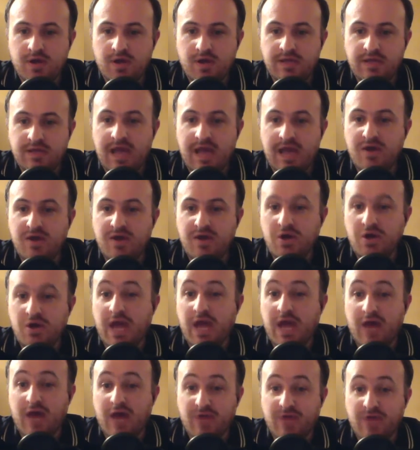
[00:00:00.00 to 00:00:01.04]
Yeah,
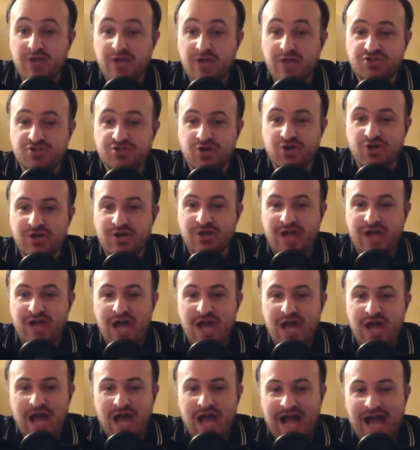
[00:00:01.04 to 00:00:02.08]
I'll get it sorted.
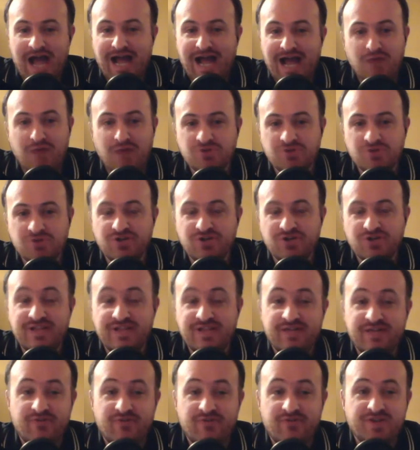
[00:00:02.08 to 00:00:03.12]
Yeah, I wasn't going to
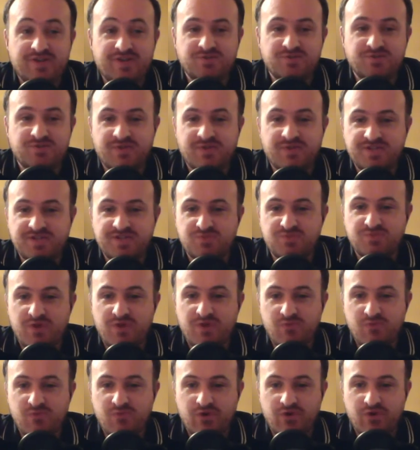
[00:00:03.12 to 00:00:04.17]
take the risk with this
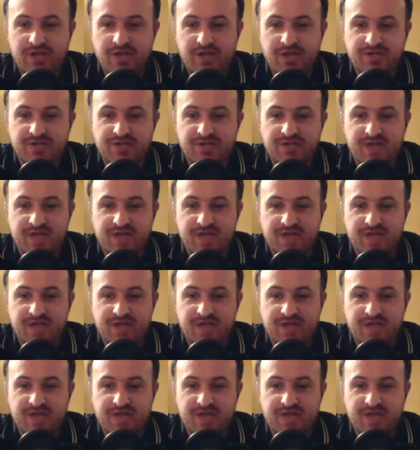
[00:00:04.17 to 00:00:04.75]
one, Maureen, because